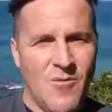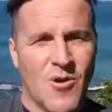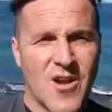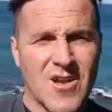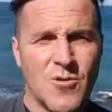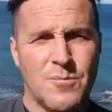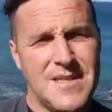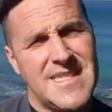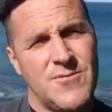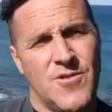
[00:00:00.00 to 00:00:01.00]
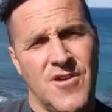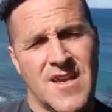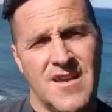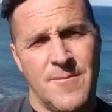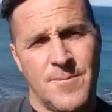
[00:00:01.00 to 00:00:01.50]
what I call busy
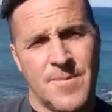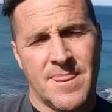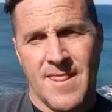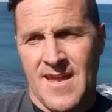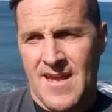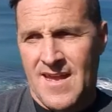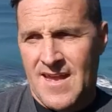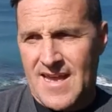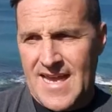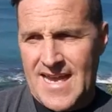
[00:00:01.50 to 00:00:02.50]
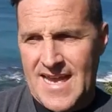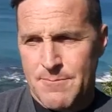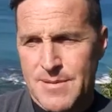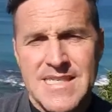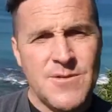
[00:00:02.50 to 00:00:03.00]
work.
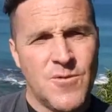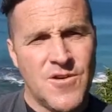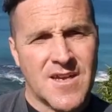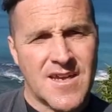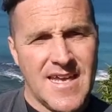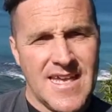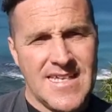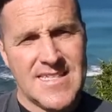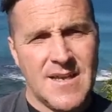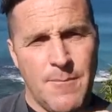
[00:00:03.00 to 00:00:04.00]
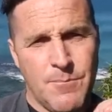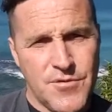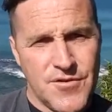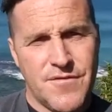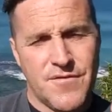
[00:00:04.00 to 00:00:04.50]
And busy work is
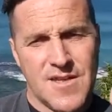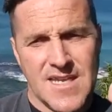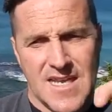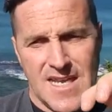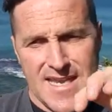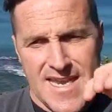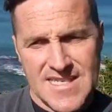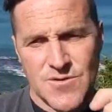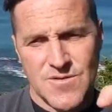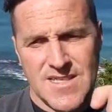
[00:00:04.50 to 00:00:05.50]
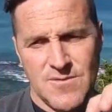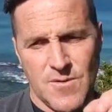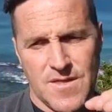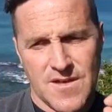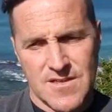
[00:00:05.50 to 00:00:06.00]
beautifully nestles in
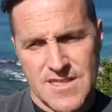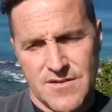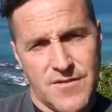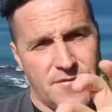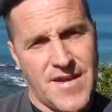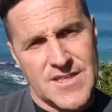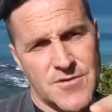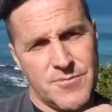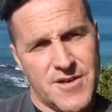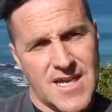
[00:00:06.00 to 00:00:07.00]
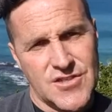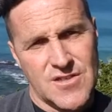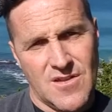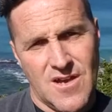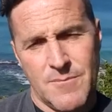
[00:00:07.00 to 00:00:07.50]
with the idea of the factory
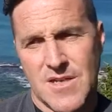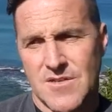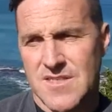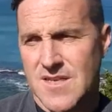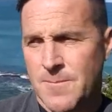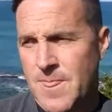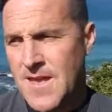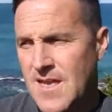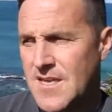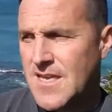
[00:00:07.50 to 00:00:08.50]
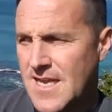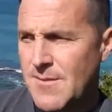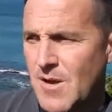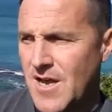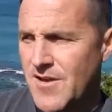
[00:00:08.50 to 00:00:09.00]
production line, because you
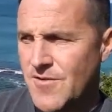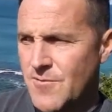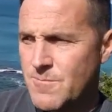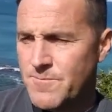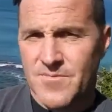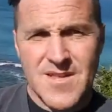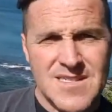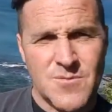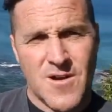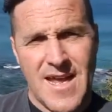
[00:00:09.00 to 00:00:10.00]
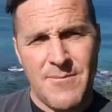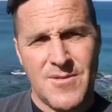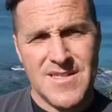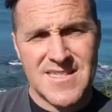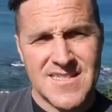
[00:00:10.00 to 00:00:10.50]
come home, this is what
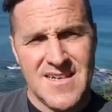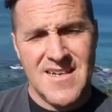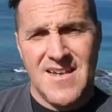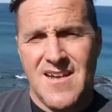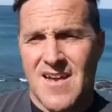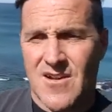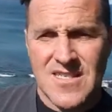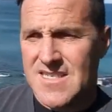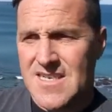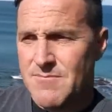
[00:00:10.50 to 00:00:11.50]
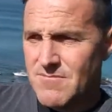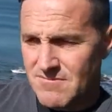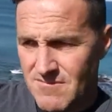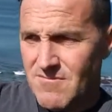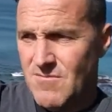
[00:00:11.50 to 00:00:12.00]
happens, and I see it in
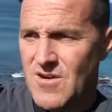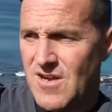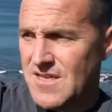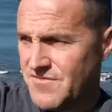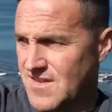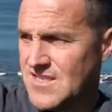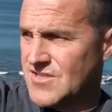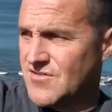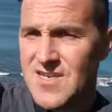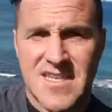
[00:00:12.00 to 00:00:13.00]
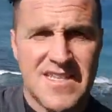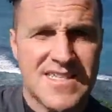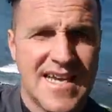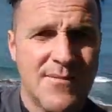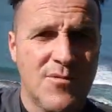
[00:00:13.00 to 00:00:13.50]
where I live, in this street, in
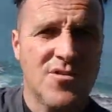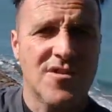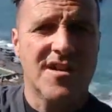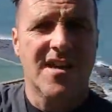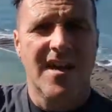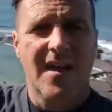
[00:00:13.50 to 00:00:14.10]
this neighborhood,